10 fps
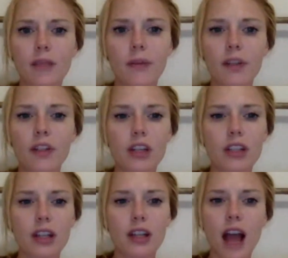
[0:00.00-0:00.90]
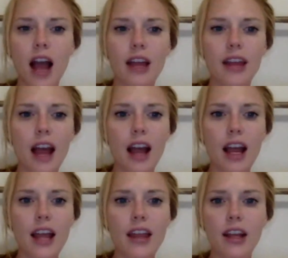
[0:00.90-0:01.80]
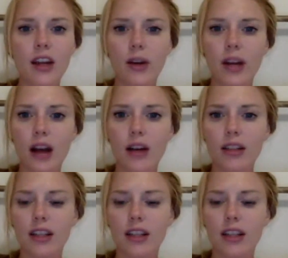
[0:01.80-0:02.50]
just yeah, that, and then going out into the